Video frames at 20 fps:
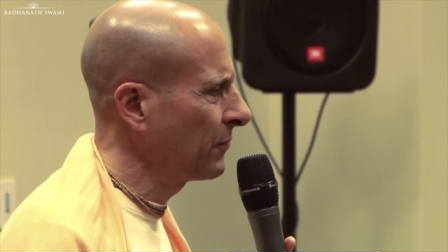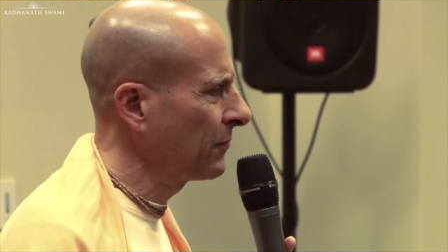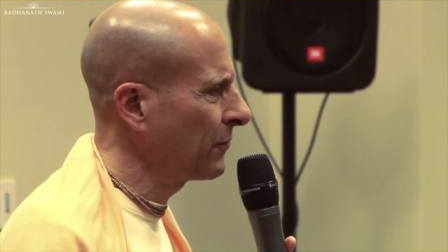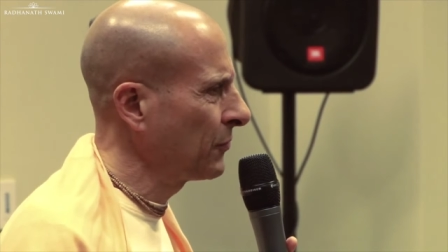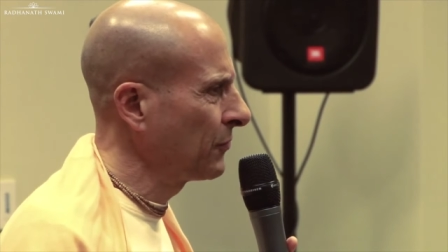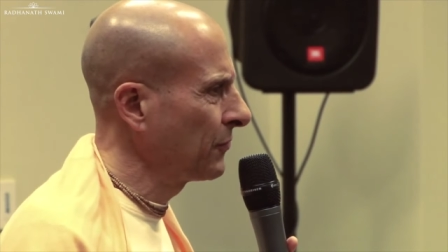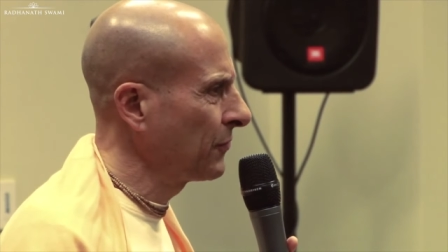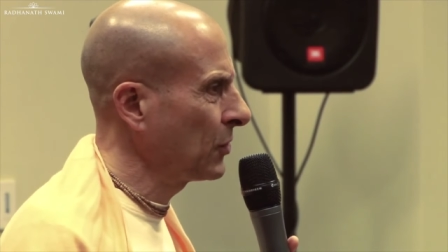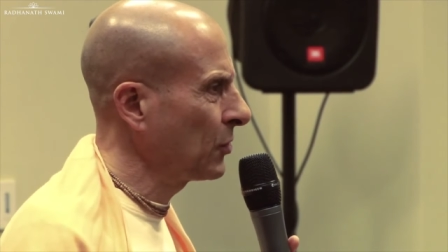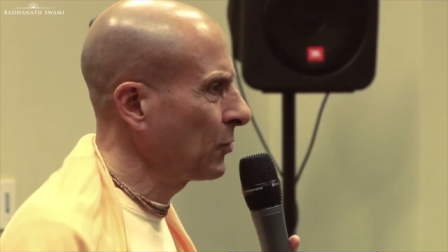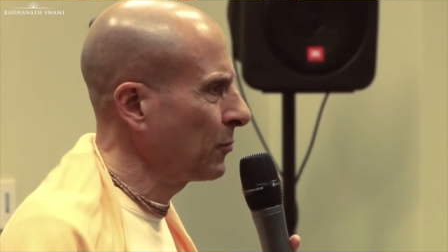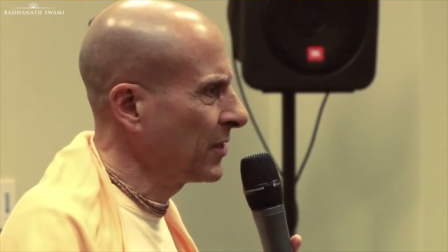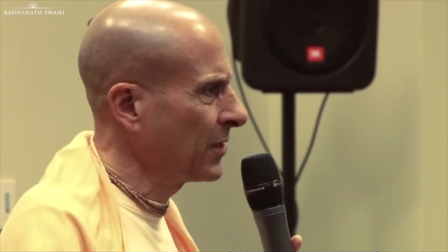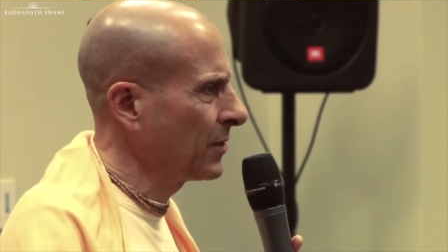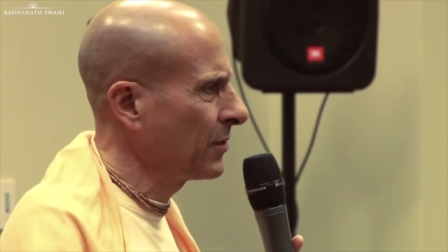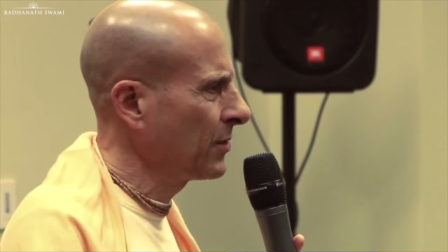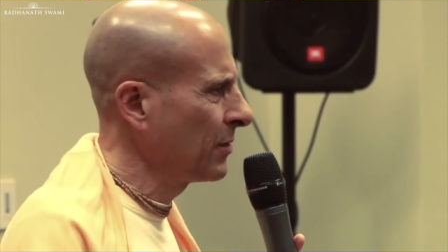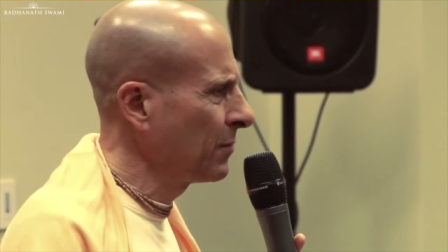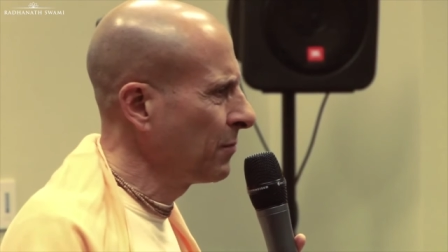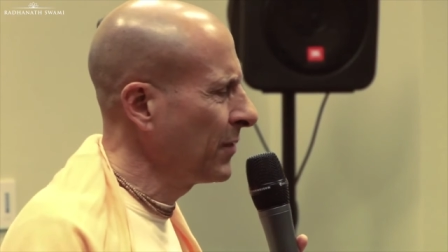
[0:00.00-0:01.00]

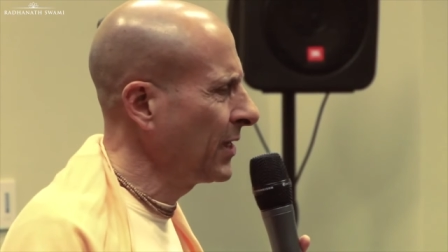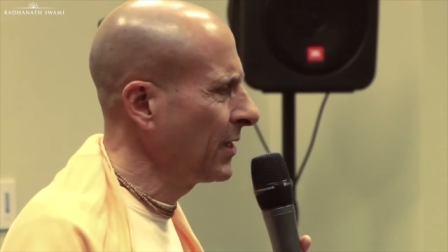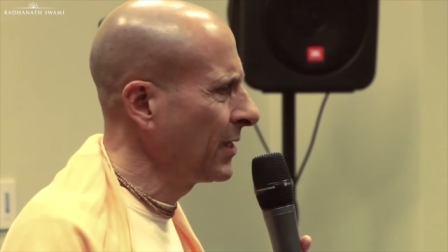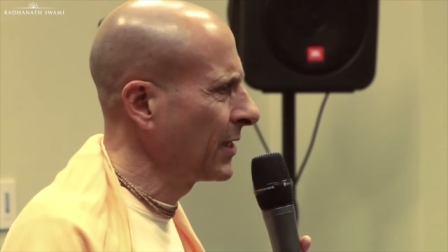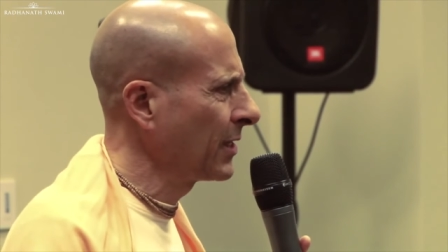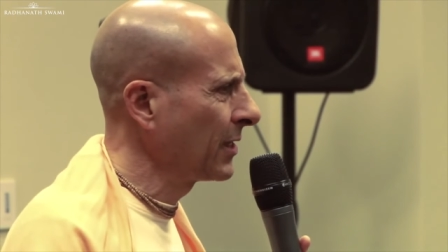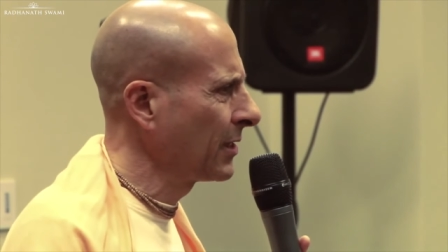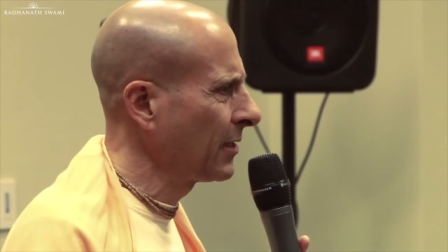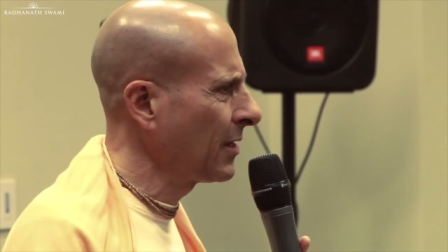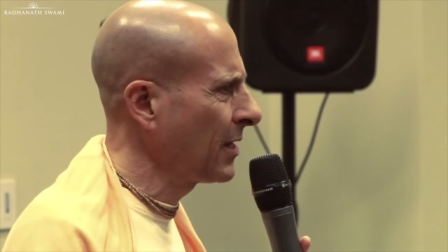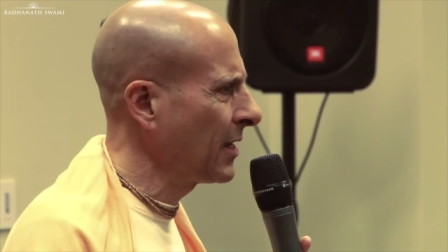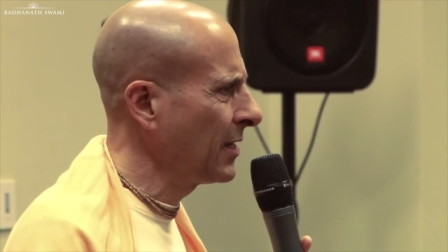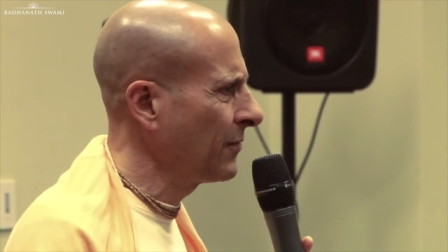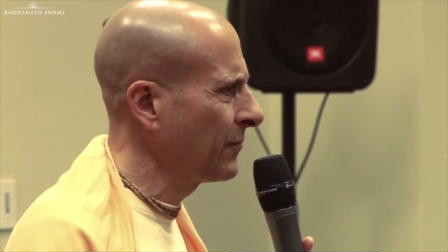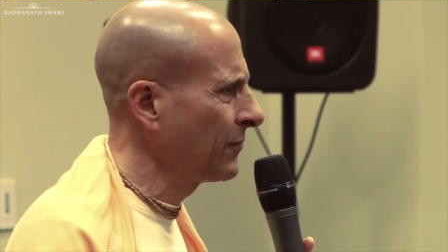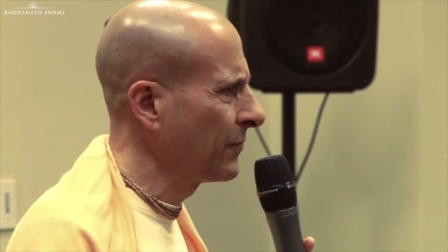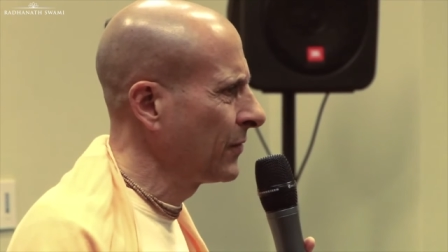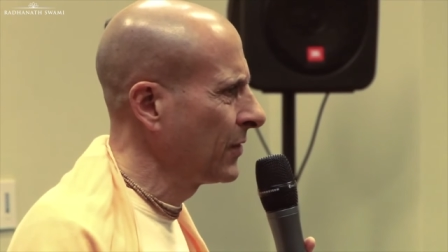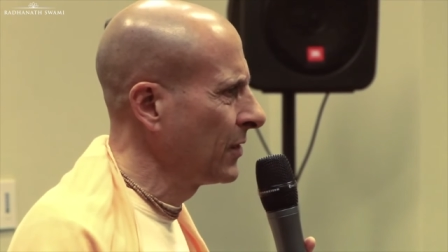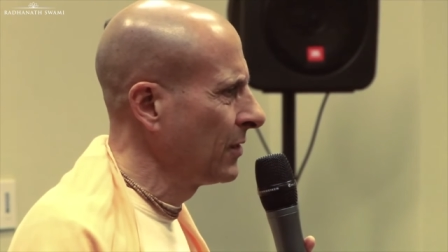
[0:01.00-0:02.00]
fulfillment and meaning in
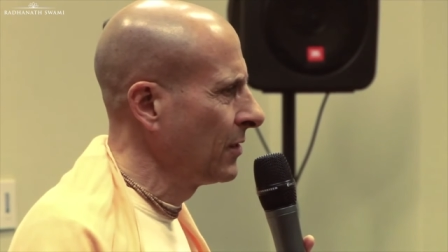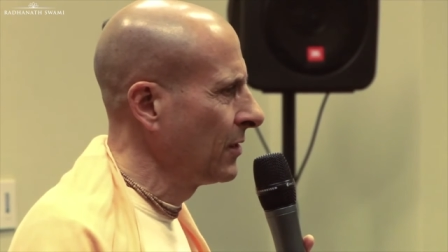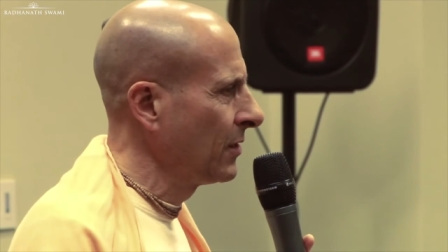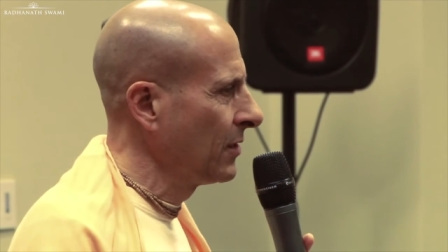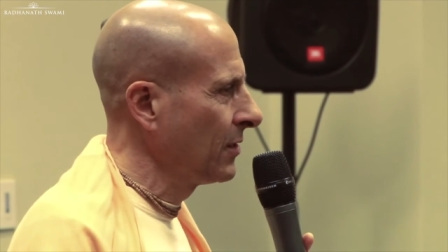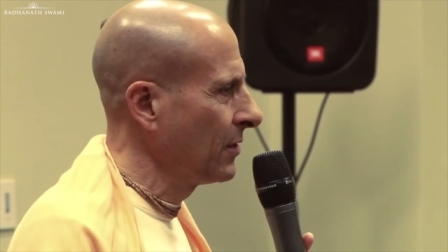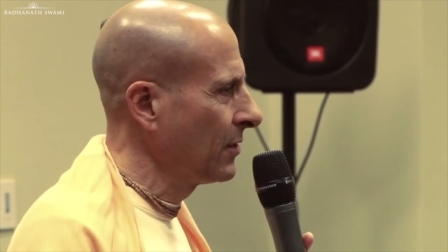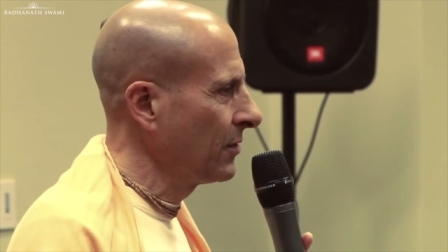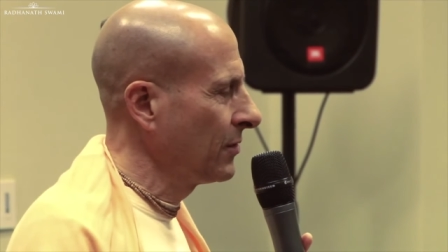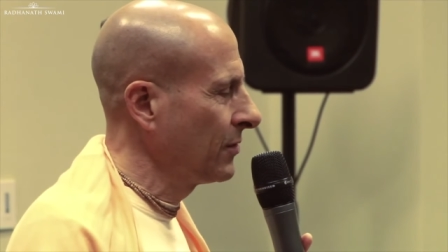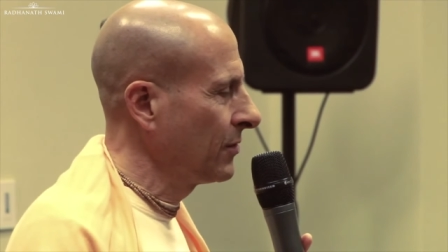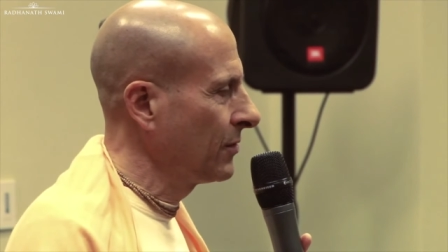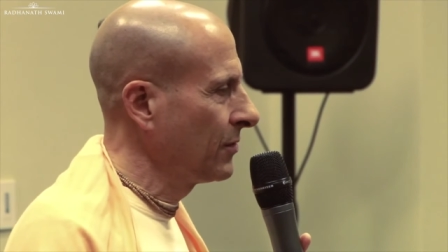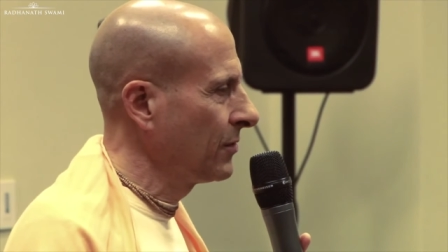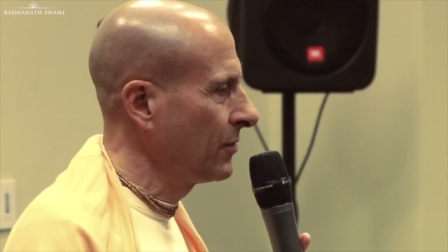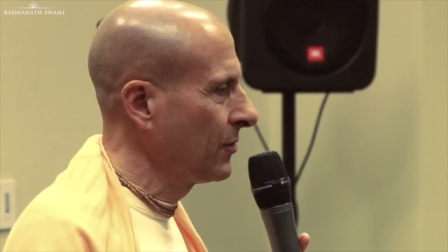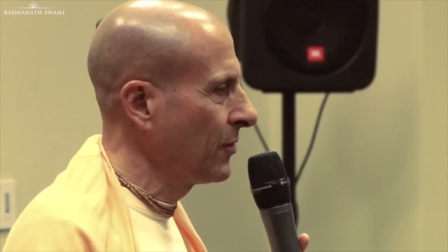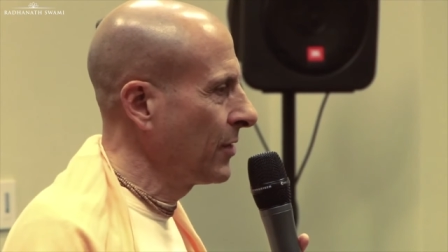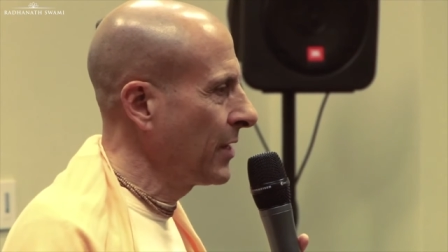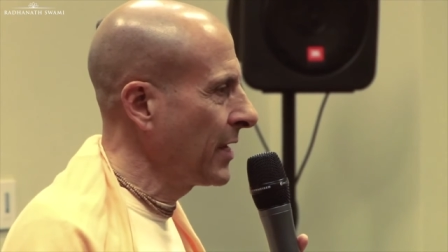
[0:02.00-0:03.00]
life,
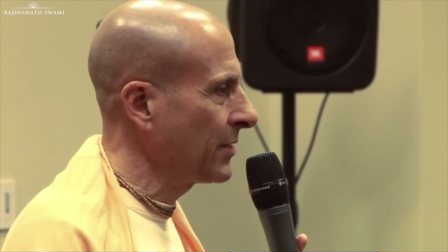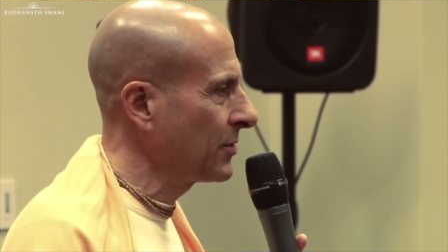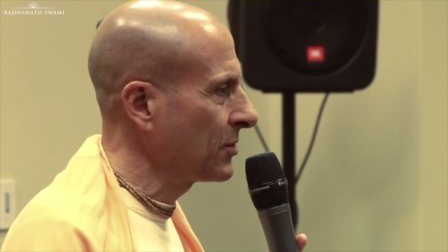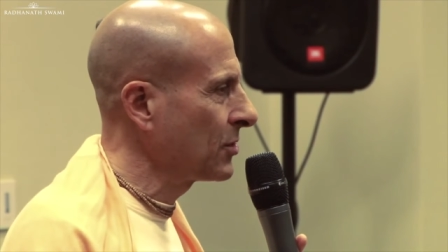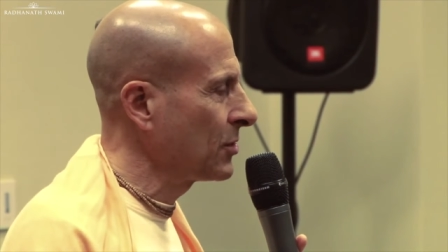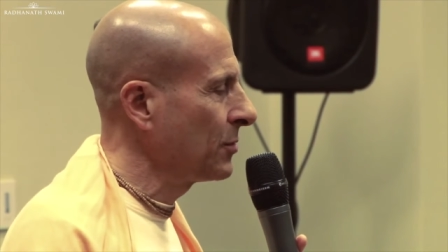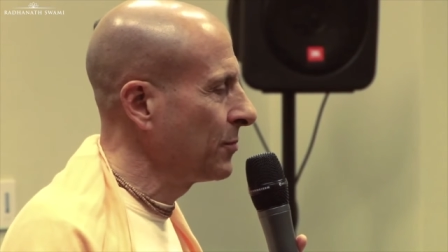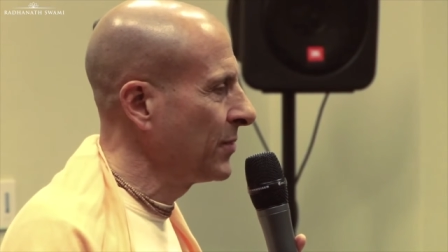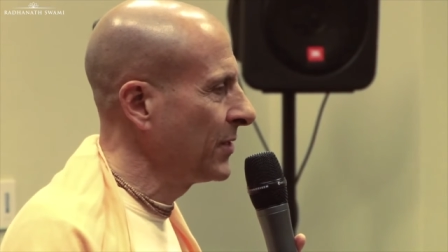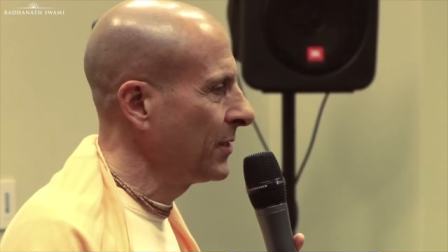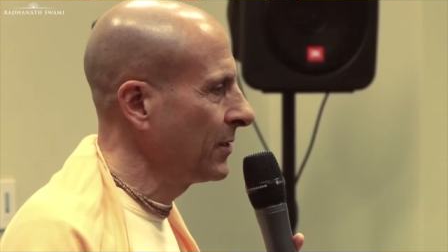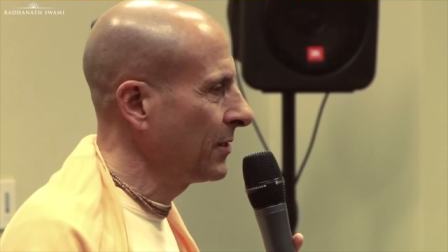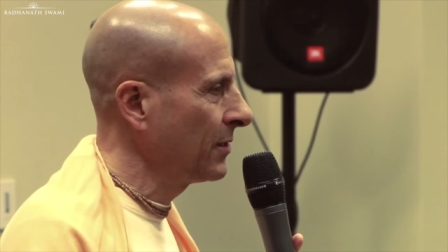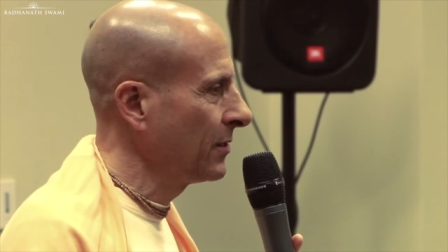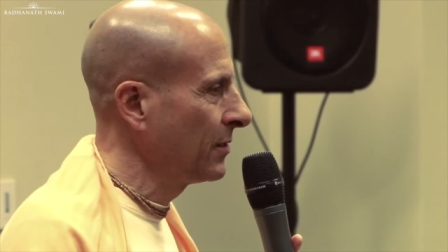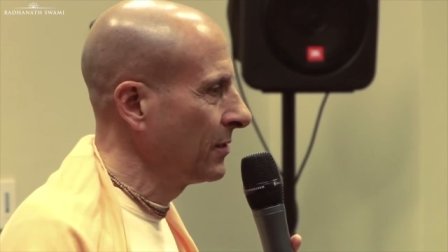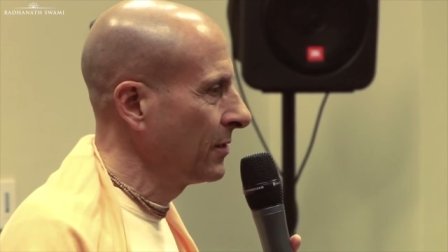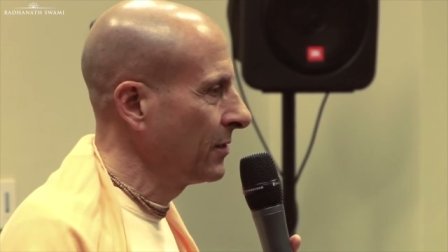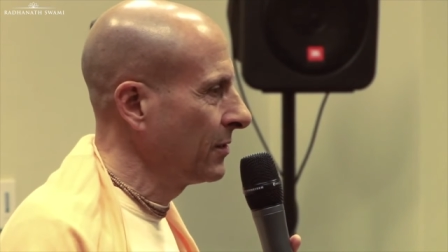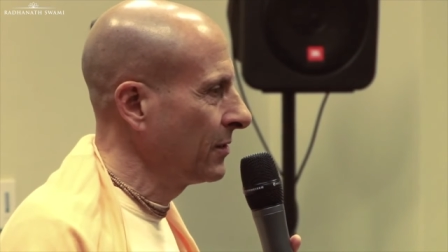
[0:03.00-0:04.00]
there has to be